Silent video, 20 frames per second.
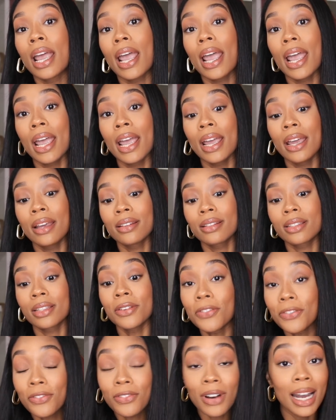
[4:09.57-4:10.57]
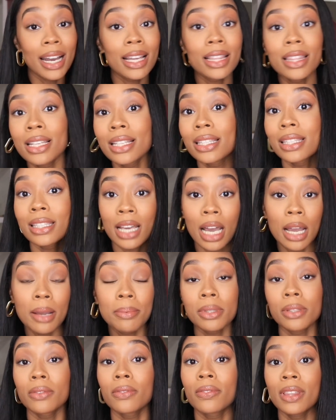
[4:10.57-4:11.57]
and to find these
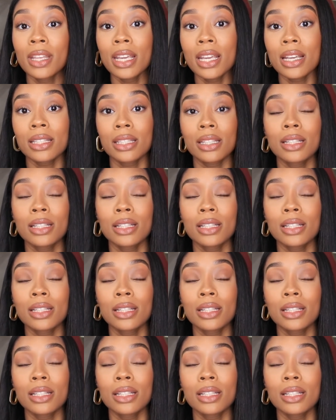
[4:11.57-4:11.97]
types of things.